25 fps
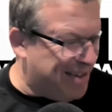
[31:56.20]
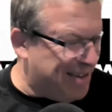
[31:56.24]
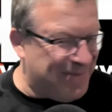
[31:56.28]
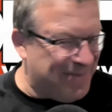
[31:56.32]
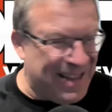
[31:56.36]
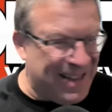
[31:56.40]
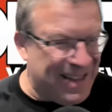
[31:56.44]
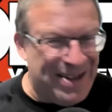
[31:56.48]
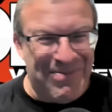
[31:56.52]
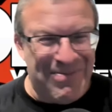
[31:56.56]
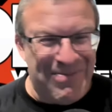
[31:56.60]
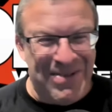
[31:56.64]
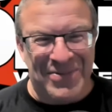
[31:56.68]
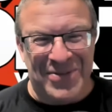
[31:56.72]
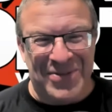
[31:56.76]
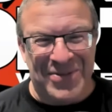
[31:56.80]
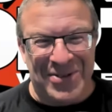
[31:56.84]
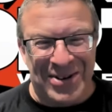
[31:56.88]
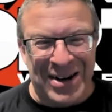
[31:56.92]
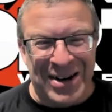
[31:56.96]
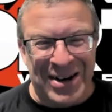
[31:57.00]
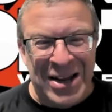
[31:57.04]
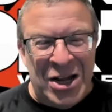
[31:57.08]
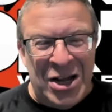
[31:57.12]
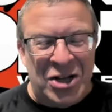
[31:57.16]
not
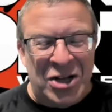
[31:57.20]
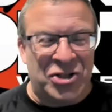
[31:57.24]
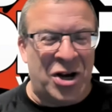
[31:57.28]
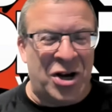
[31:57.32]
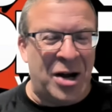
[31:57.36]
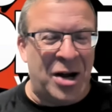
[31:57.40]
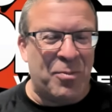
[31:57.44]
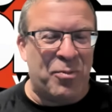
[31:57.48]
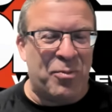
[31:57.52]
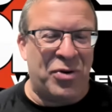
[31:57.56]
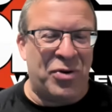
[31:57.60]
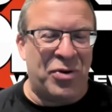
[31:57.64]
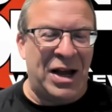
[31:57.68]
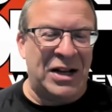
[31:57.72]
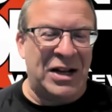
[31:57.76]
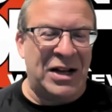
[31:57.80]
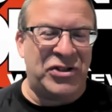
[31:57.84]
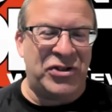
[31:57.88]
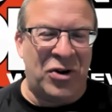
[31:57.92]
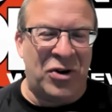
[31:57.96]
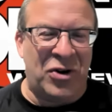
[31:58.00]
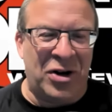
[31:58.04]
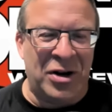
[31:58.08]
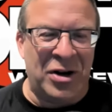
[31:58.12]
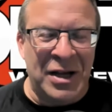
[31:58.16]
before John
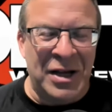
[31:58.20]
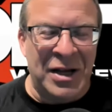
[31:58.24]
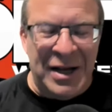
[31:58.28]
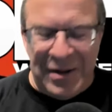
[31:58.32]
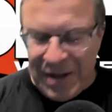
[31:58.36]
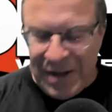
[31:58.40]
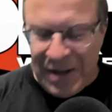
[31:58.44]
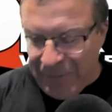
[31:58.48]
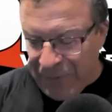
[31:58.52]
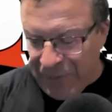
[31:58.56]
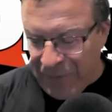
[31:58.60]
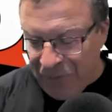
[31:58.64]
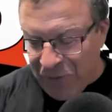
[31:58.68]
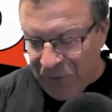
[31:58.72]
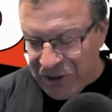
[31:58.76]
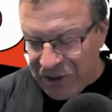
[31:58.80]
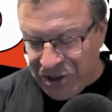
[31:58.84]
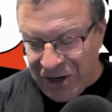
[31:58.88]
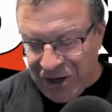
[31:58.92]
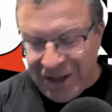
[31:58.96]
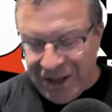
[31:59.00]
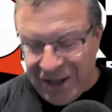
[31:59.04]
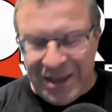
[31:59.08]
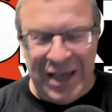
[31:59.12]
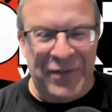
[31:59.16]
Bradshaw, not before
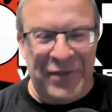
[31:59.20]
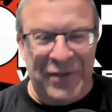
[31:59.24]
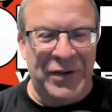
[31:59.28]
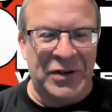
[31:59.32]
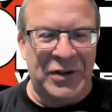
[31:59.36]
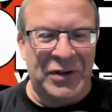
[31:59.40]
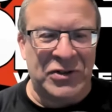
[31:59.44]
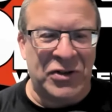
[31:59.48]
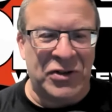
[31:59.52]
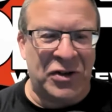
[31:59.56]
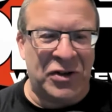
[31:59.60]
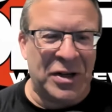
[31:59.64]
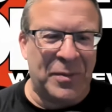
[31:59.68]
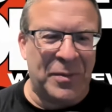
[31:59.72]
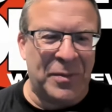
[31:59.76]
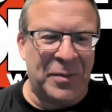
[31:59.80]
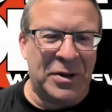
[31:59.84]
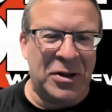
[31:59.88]
John Layfield shows up with